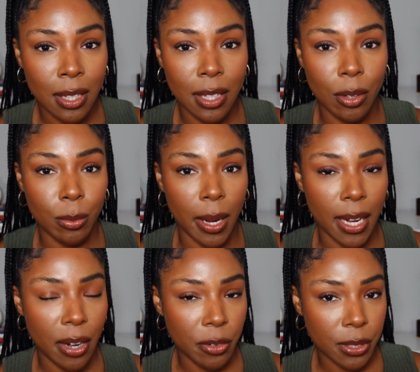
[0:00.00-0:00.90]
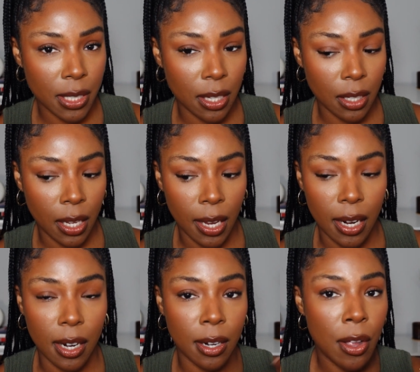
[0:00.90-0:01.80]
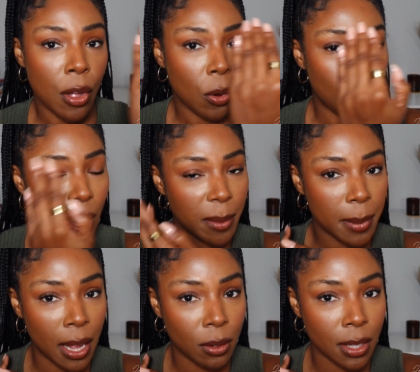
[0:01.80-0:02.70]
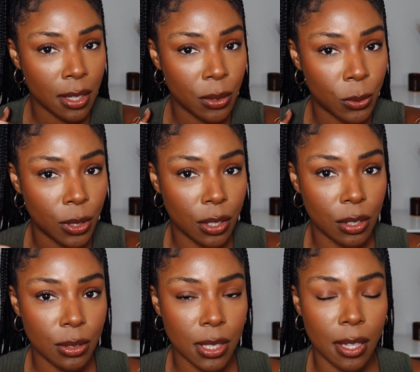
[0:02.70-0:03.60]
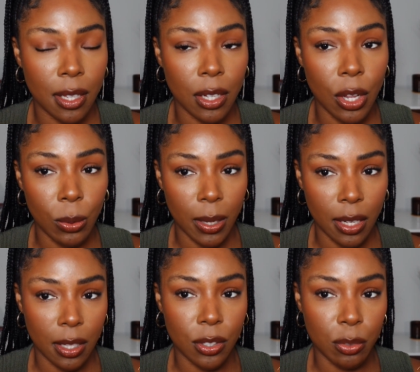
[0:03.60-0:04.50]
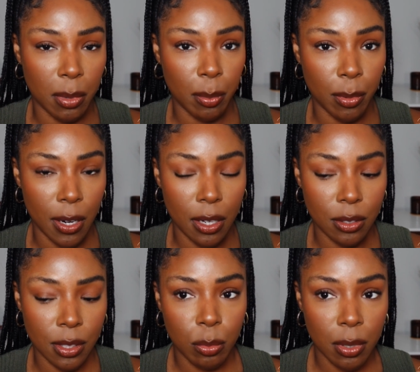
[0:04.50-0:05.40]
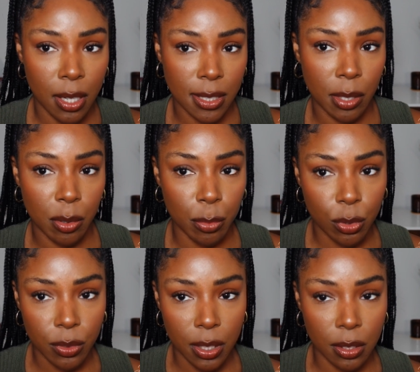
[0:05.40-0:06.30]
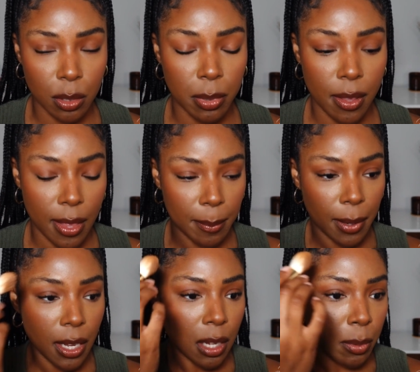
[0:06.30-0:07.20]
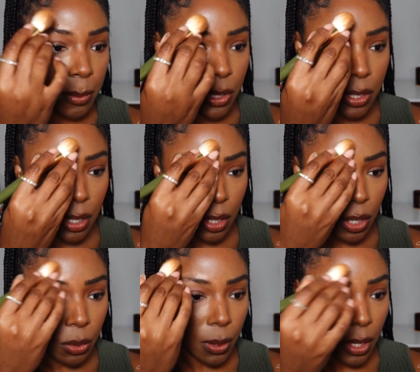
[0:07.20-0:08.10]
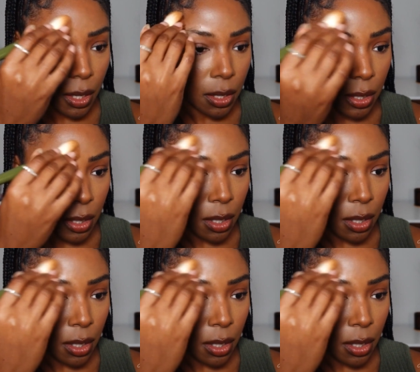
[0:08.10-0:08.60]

like right after skincare, wipe out any oils, and then go in and do my brows. Because I removed a little bit of that makeup, I'm just going to go in